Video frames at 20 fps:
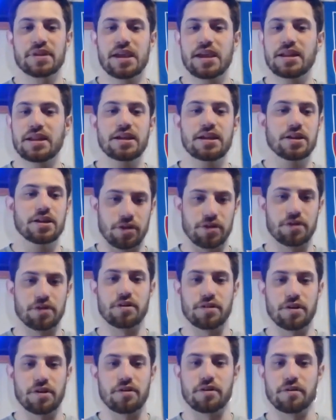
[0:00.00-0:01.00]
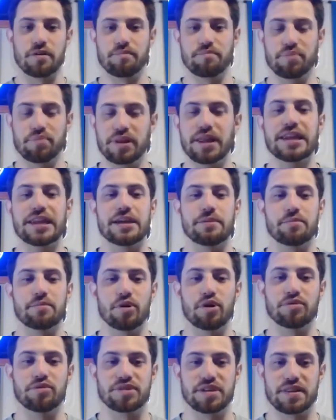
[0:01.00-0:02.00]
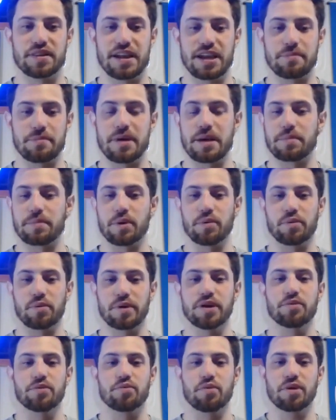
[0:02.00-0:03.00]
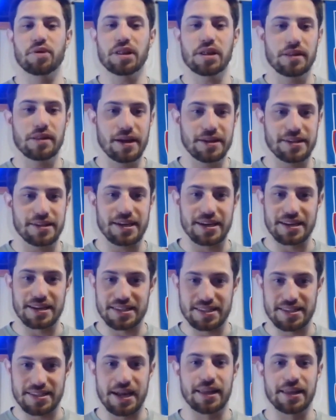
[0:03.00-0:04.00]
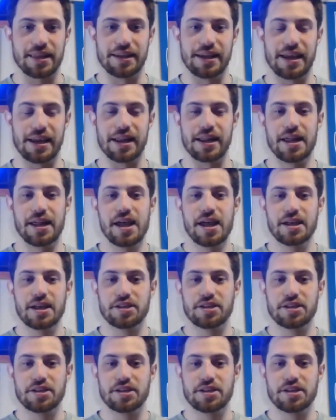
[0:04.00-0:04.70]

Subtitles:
And, there are plenty of moves that they can make, but we'd really like to consolidate it